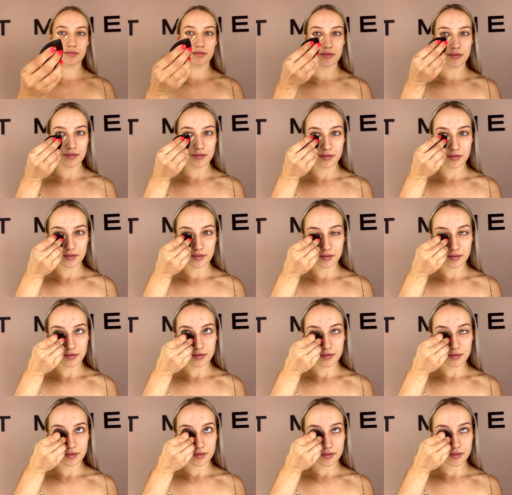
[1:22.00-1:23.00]

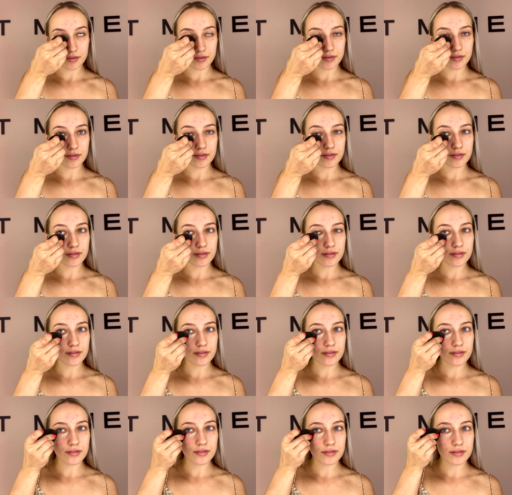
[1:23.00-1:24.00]

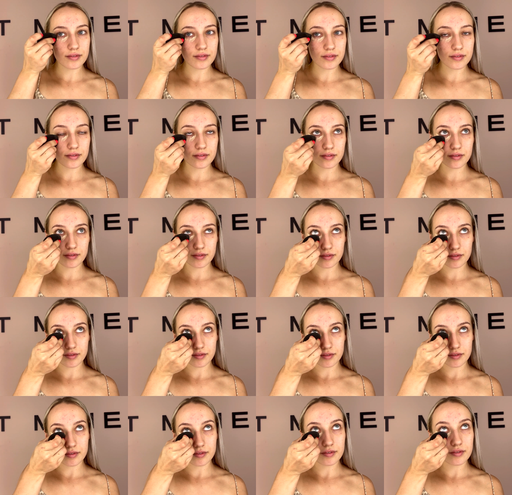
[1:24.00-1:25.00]

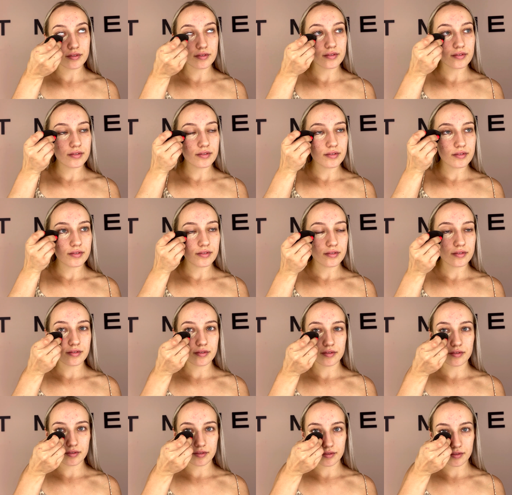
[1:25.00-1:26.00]

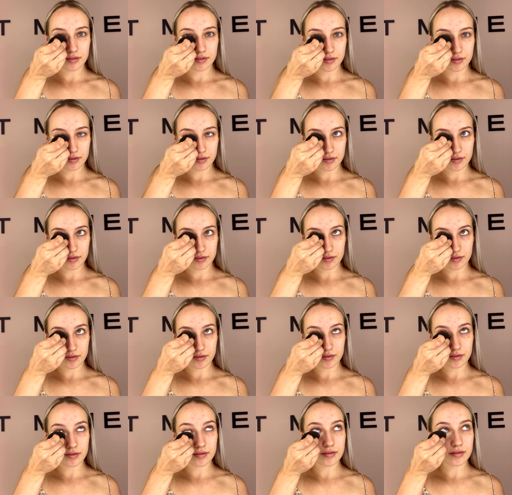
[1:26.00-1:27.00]

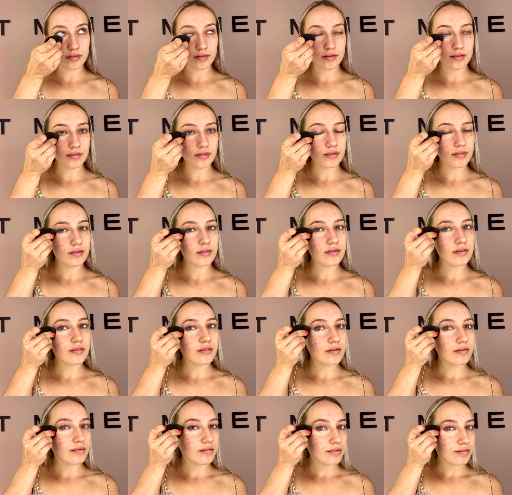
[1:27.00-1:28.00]

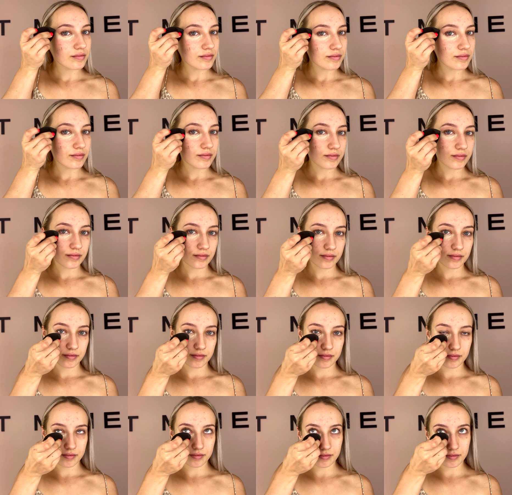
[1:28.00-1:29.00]

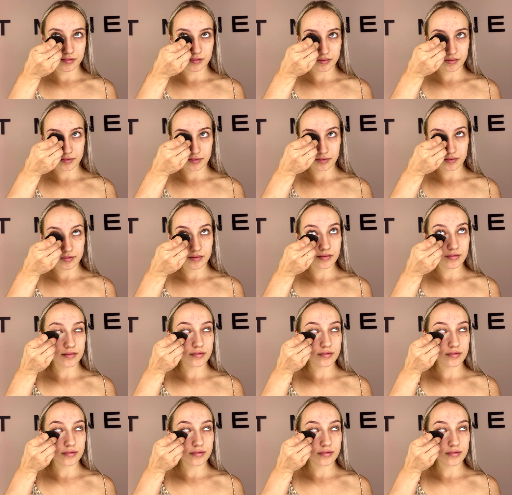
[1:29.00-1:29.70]
(no one is talking)